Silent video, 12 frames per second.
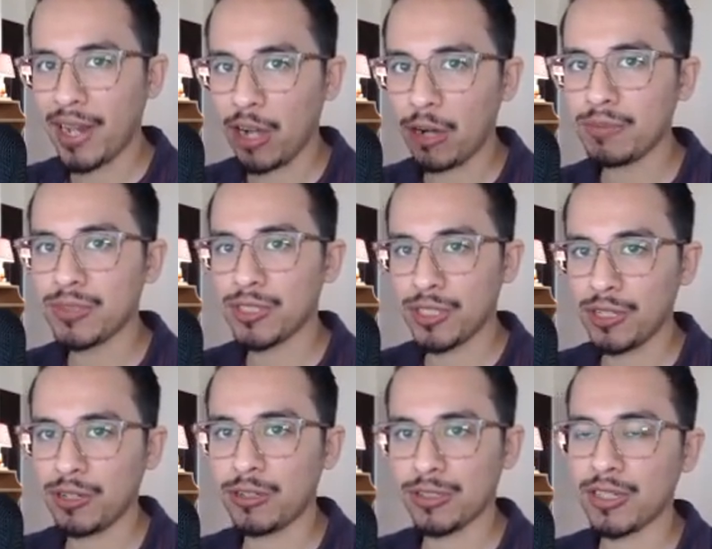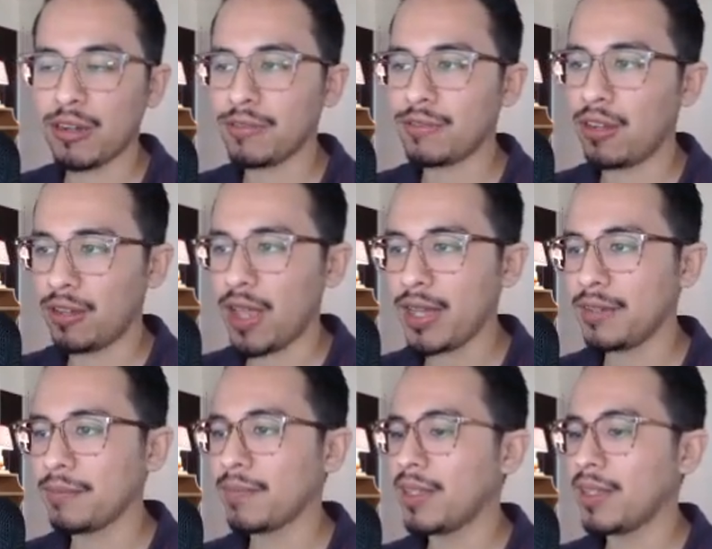help secure yourself online.